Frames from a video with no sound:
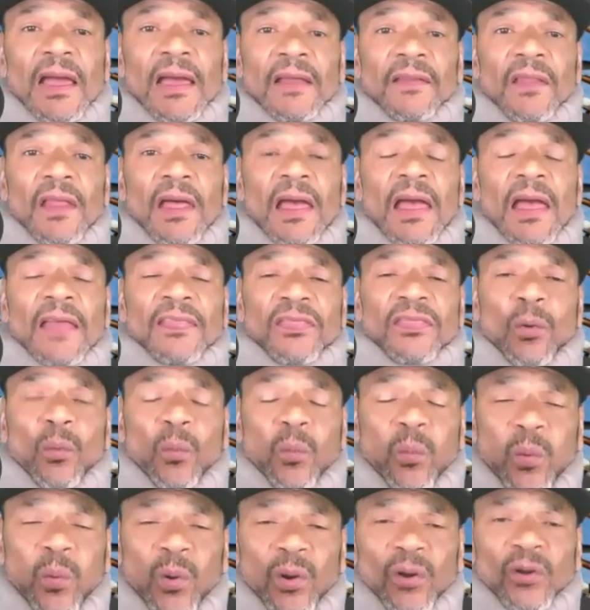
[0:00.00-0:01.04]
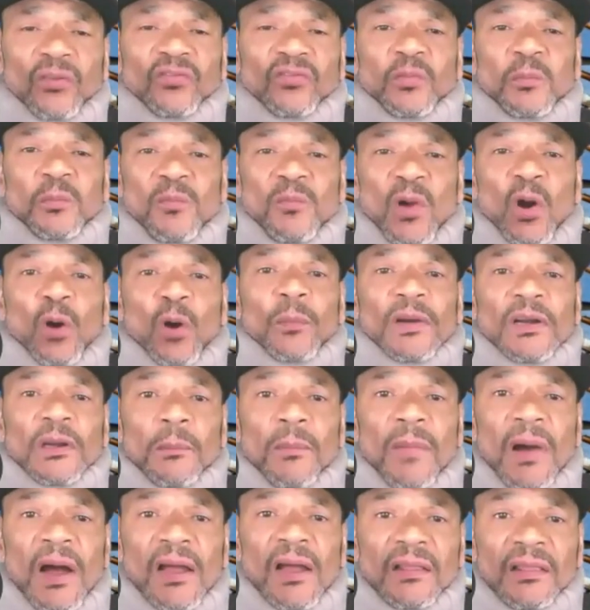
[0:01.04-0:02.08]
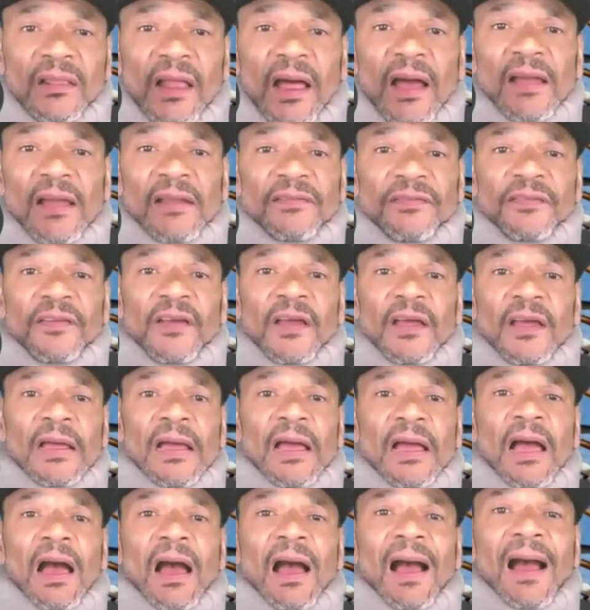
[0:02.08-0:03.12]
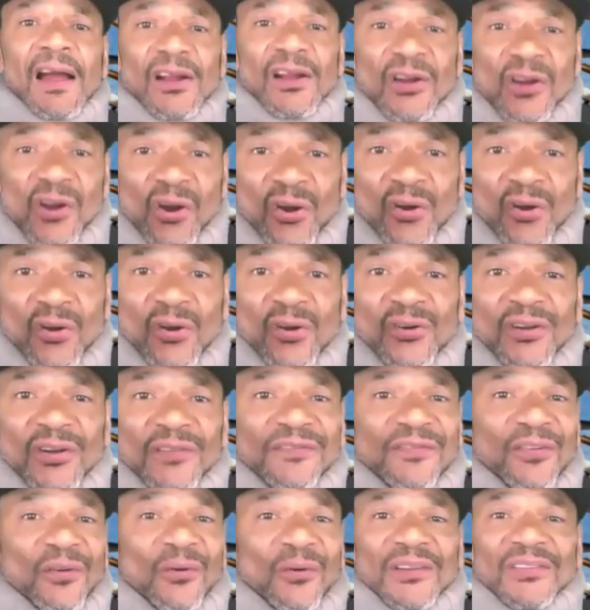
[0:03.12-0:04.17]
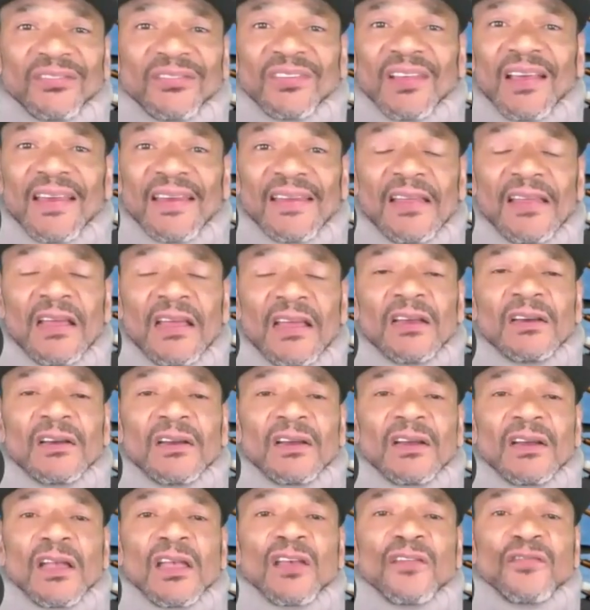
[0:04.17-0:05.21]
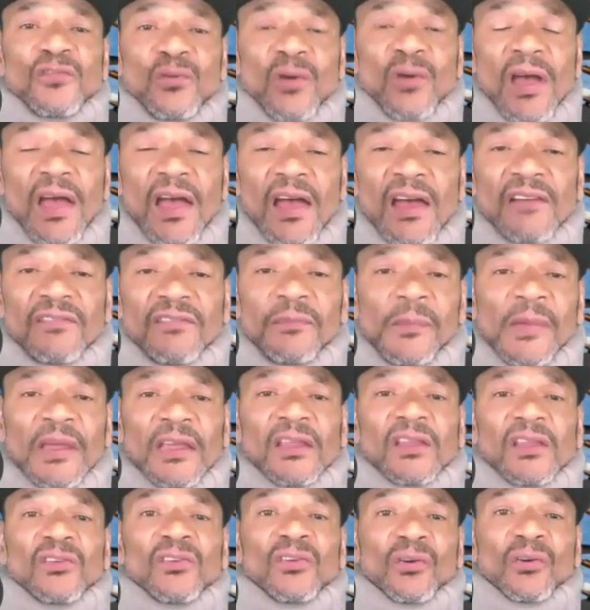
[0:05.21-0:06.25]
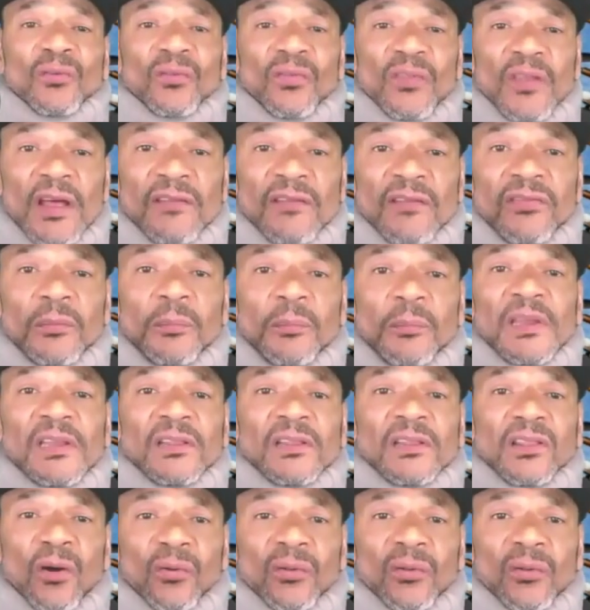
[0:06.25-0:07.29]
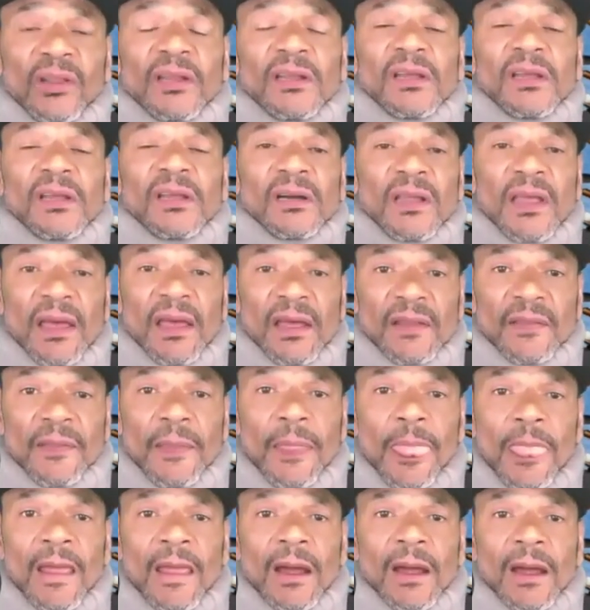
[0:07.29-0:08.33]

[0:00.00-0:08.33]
And at the worst moment of my life, I heard a voice say, If you have me, you'll never be lonely again.